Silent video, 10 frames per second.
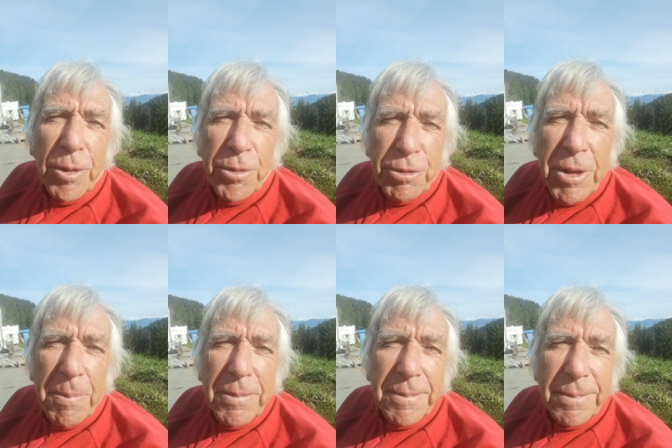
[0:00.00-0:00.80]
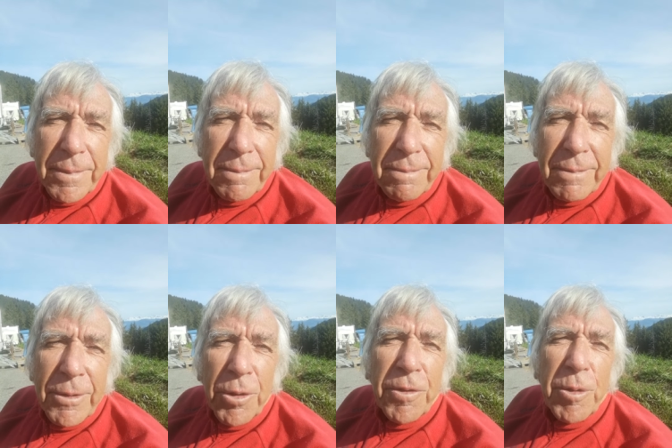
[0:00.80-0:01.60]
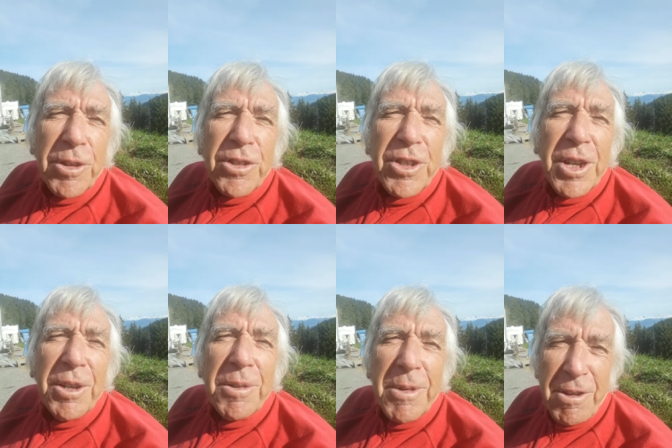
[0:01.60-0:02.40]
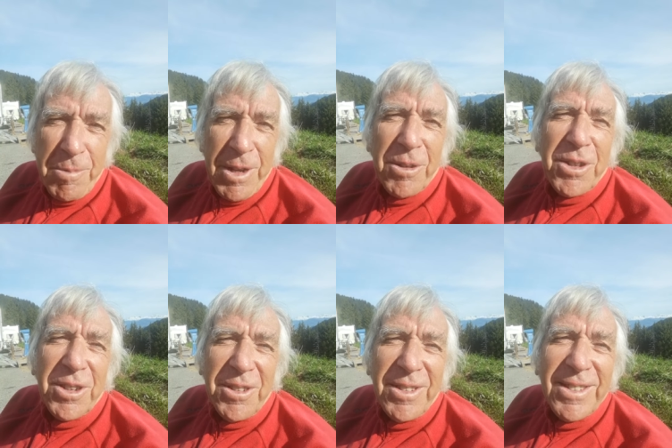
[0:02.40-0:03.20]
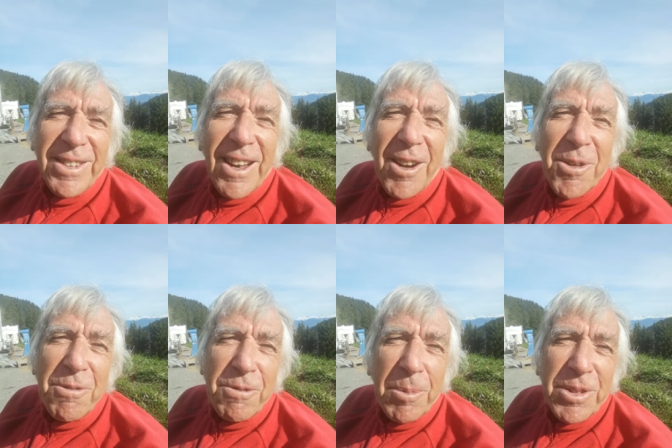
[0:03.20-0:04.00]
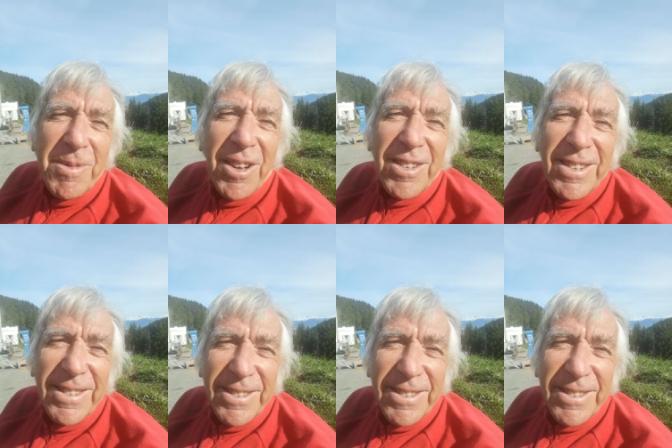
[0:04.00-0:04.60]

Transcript: good trip Look forward to seeing you in Meribel soon. Ciao, Rob Smart.